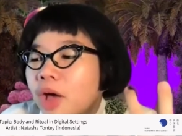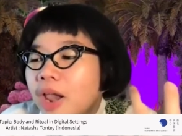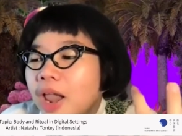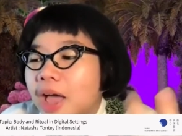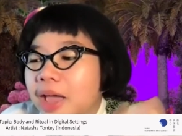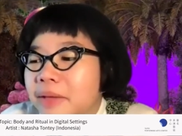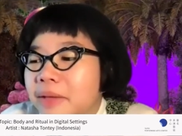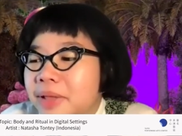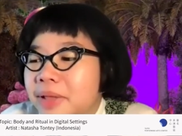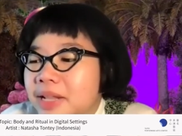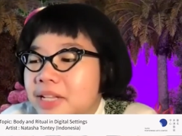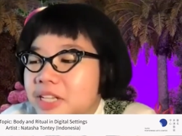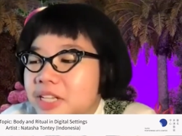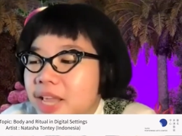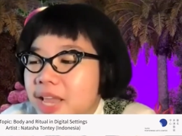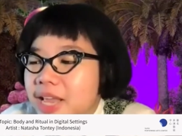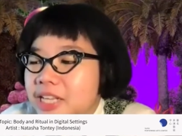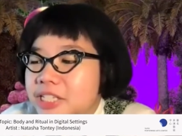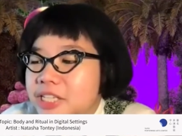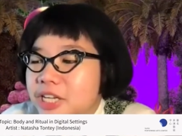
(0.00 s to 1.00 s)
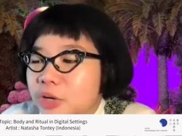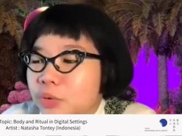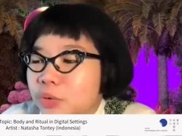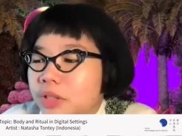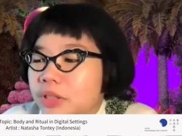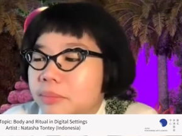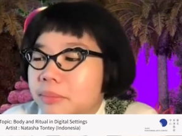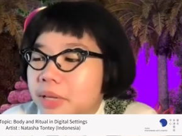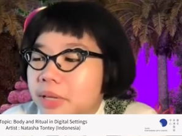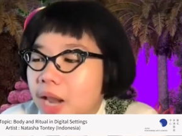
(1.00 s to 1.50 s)
I'm engaging
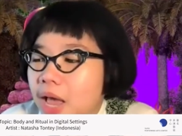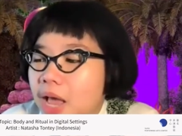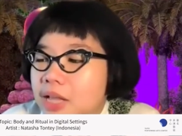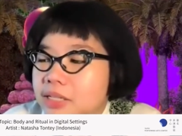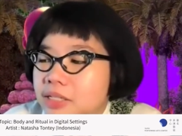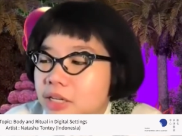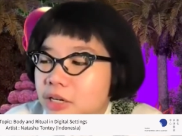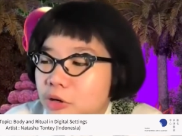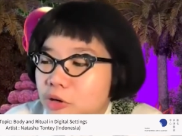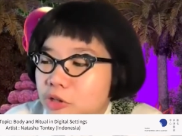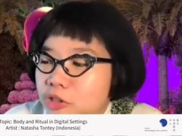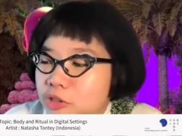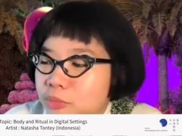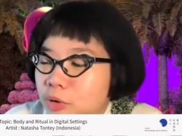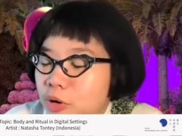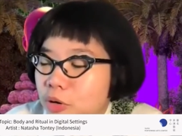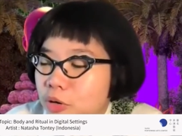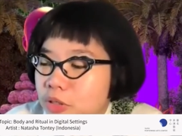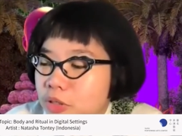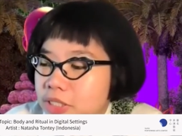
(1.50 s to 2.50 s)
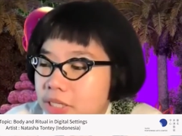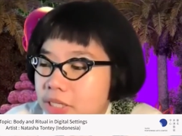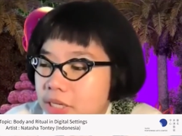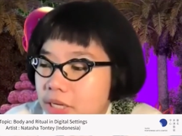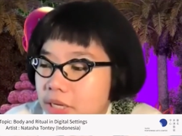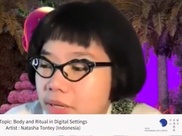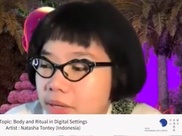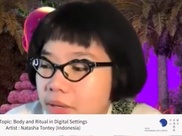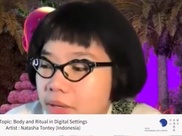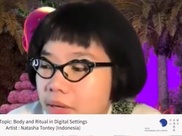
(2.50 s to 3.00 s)
with Minahasan cosmology,
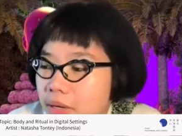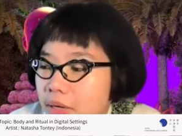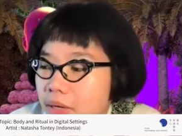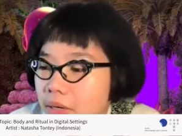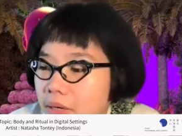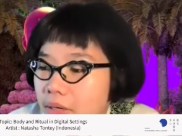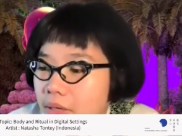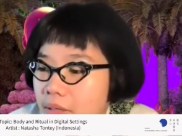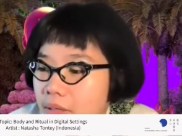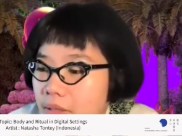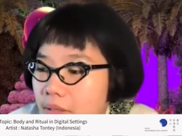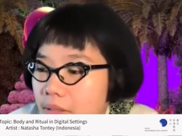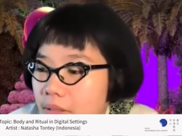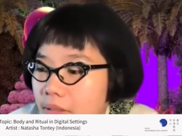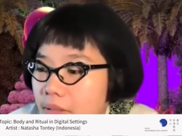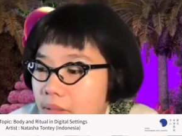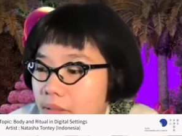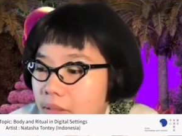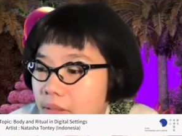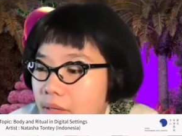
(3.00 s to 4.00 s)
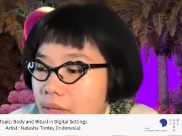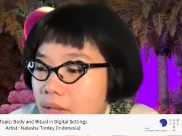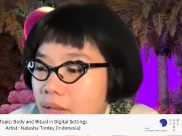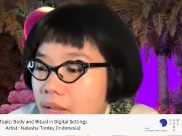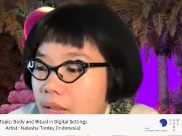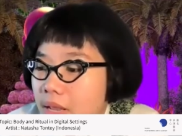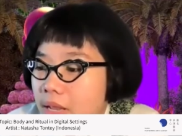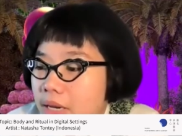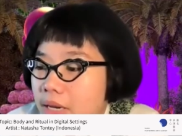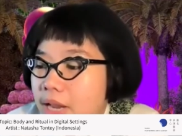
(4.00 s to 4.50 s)

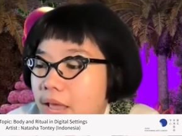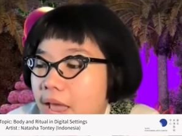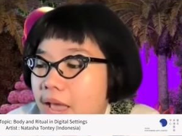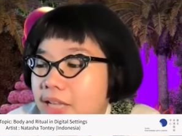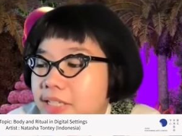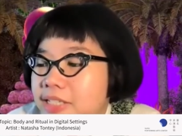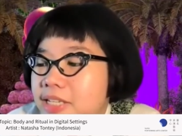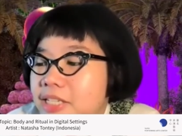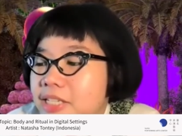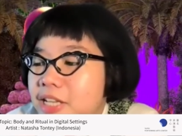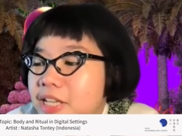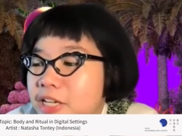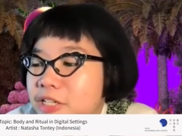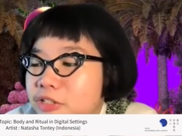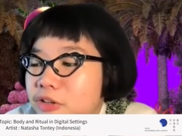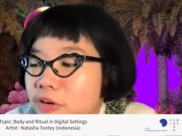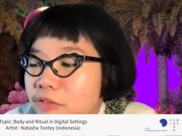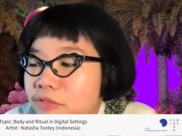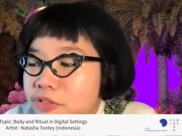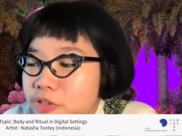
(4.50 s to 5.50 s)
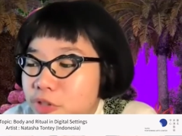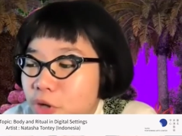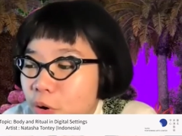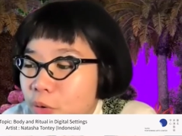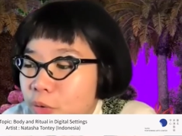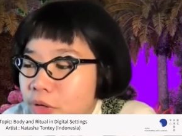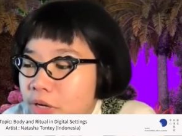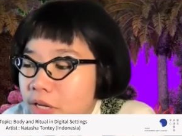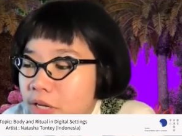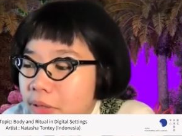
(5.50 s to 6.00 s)
the existence of
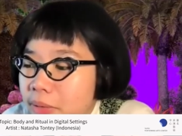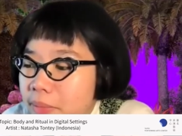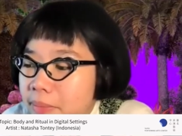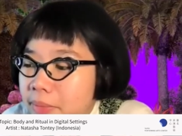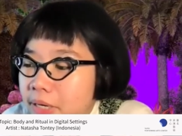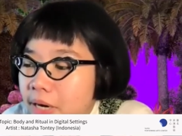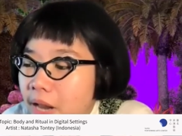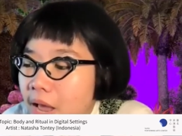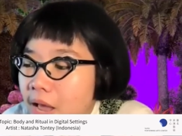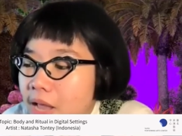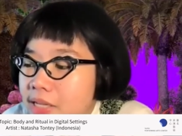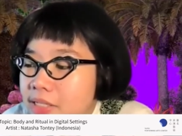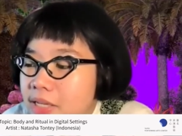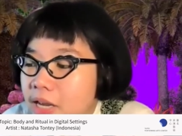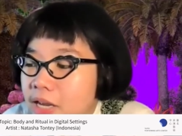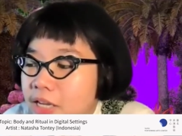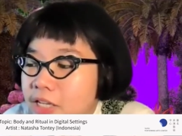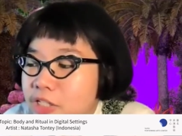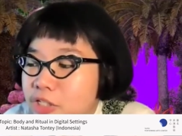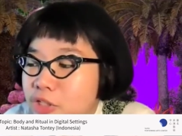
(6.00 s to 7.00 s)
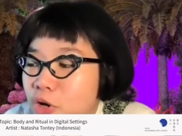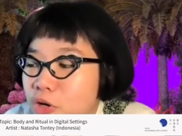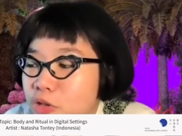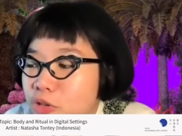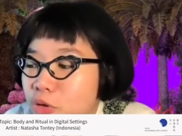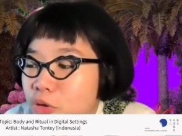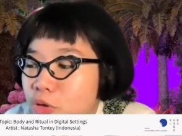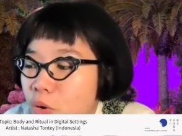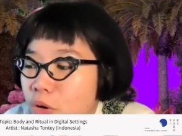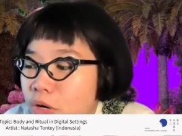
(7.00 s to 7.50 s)
stone Minahasa is
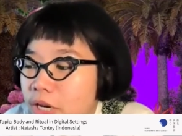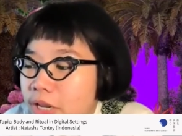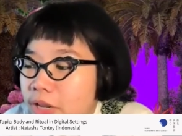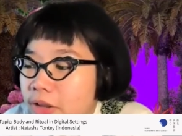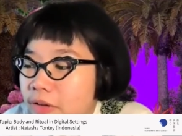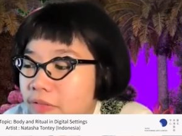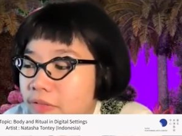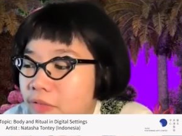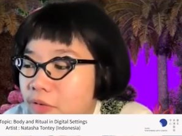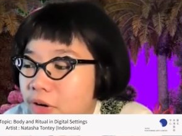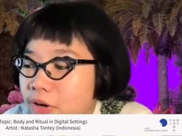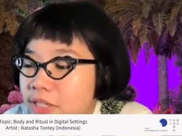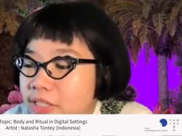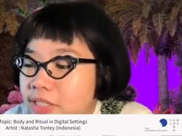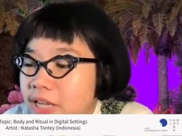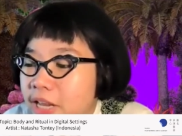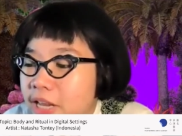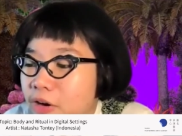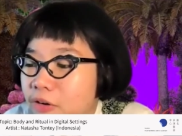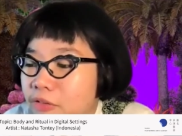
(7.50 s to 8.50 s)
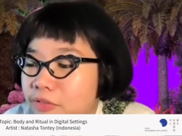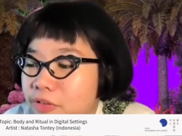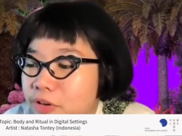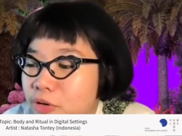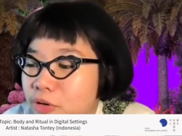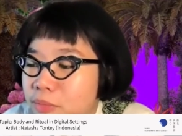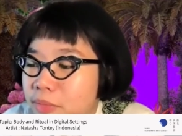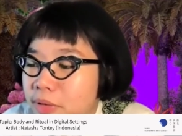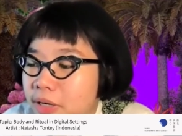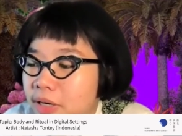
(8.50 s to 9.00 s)
not only for the sake of
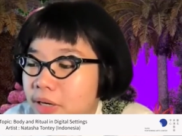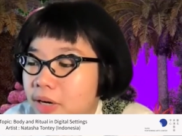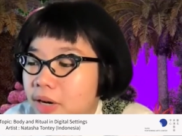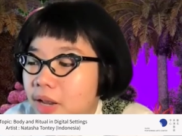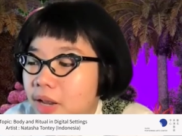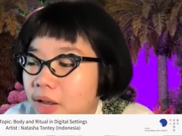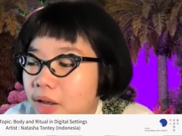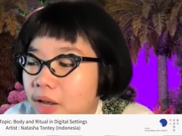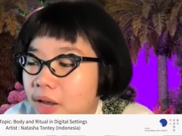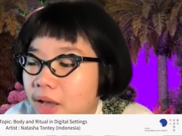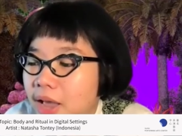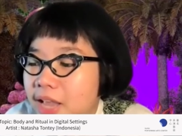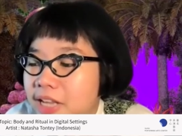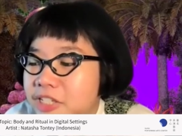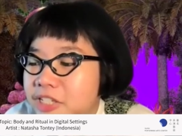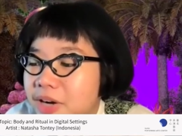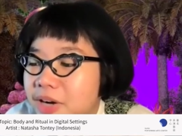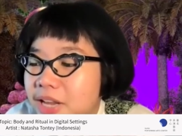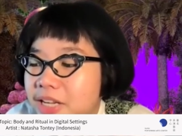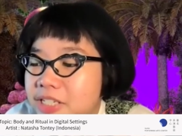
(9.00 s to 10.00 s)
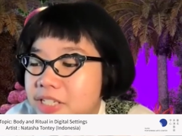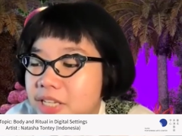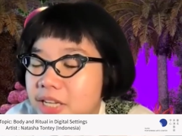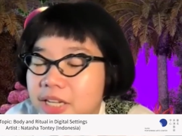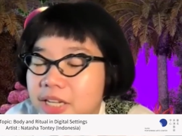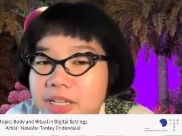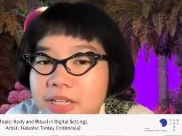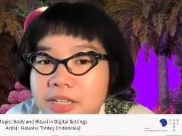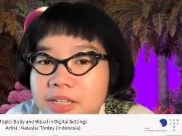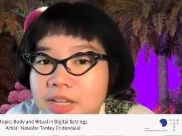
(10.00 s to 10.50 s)
human extraction